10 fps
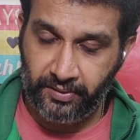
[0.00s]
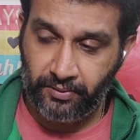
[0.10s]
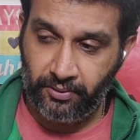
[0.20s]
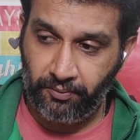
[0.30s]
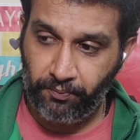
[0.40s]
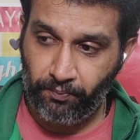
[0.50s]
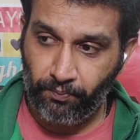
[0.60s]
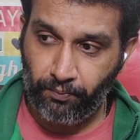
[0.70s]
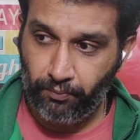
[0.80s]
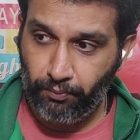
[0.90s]
So,
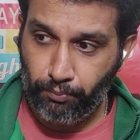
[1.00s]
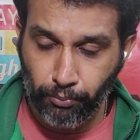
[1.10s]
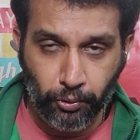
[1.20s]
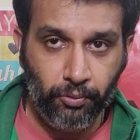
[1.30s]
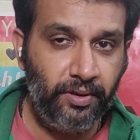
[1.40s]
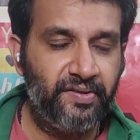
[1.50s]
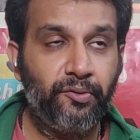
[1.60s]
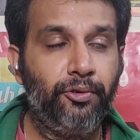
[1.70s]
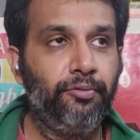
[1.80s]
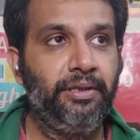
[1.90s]
moon is
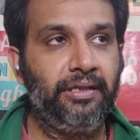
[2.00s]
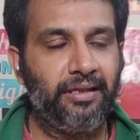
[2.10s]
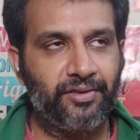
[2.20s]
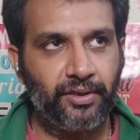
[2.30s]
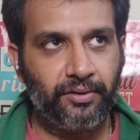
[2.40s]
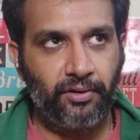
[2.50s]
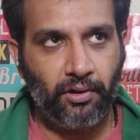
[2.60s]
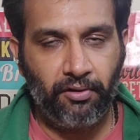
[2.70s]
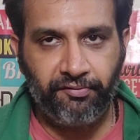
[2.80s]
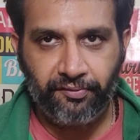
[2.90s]
going to be the nakshatra
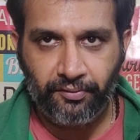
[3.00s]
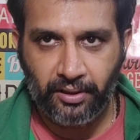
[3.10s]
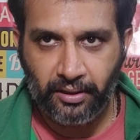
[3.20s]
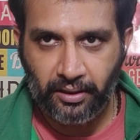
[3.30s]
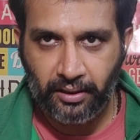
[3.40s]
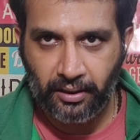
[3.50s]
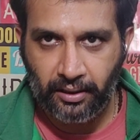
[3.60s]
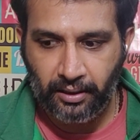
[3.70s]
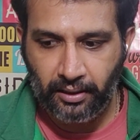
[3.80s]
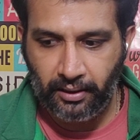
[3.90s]

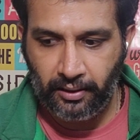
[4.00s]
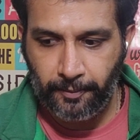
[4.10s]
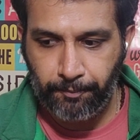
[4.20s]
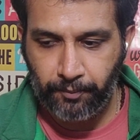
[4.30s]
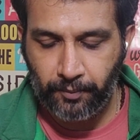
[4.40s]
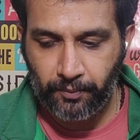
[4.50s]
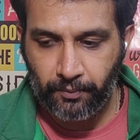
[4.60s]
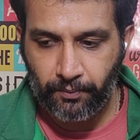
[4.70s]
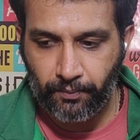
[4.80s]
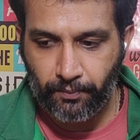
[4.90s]
of
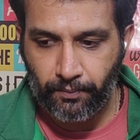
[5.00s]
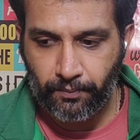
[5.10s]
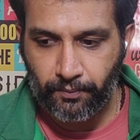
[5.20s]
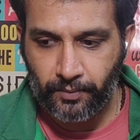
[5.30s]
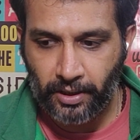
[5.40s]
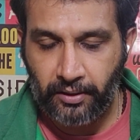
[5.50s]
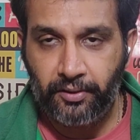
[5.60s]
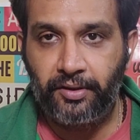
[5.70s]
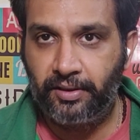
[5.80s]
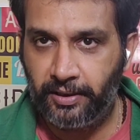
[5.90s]

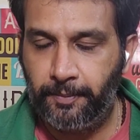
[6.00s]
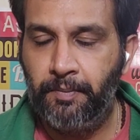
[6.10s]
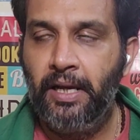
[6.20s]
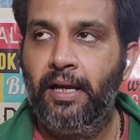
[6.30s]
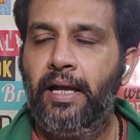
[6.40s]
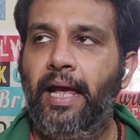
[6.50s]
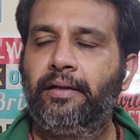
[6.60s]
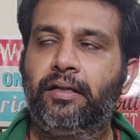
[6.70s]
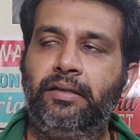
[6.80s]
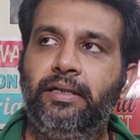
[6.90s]
Krittika.
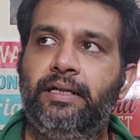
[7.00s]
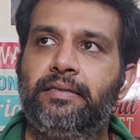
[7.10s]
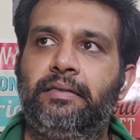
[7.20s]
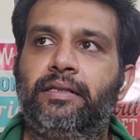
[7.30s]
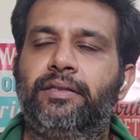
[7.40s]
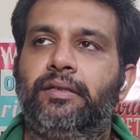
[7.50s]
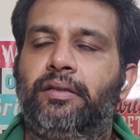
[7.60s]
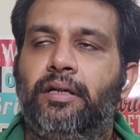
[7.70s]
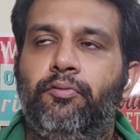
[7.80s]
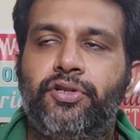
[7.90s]
And Krittika is a
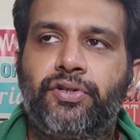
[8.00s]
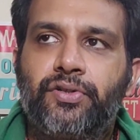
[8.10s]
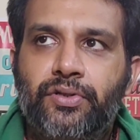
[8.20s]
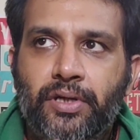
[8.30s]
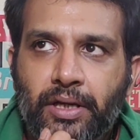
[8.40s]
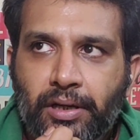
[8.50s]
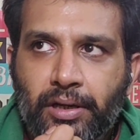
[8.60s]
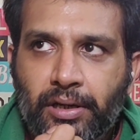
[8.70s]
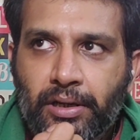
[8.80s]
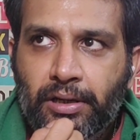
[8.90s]
nakshatra which is
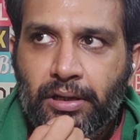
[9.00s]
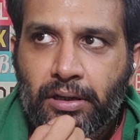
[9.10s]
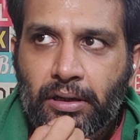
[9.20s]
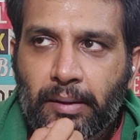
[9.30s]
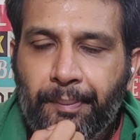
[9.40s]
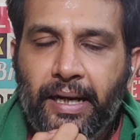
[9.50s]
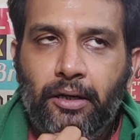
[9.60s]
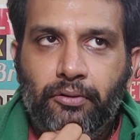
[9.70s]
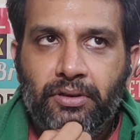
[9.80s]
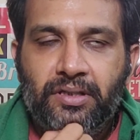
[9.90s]

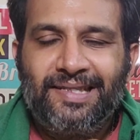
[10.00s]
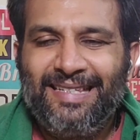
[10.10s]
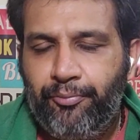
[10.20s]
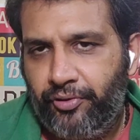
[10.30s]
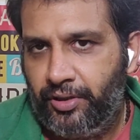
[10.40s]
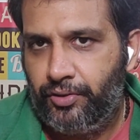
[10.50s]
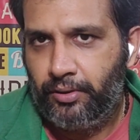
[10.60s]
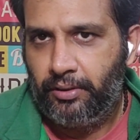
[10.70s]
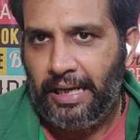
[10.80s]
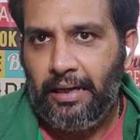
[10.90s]
about
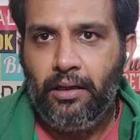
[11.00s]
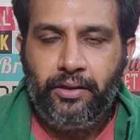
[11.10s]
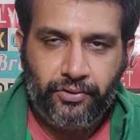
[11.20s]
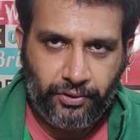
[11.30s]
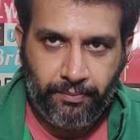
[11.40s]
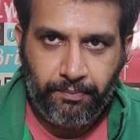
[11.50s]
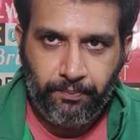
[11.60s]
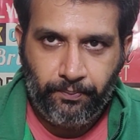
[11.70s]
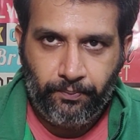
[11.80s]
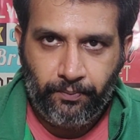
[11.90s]
separation and leadership.
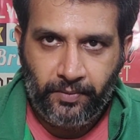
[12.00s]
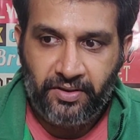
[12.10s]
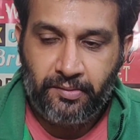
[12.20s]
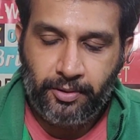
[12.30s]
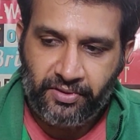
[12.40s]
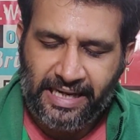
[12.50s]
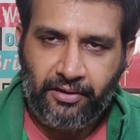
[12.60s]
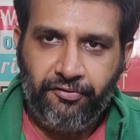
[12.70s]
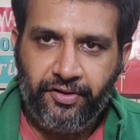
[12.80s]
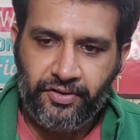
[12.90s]
It is about
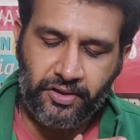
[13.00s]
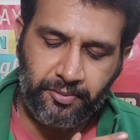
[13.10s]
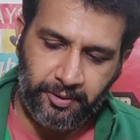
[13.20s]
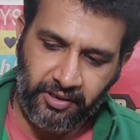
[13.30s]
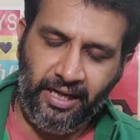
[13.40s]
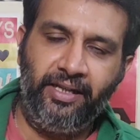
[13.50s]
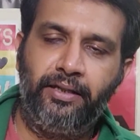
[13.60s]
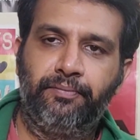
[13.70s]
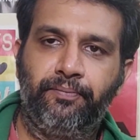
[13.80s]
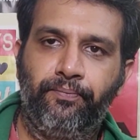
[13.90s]
sacrifice. It's about
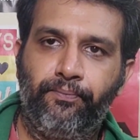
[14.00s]
cutting.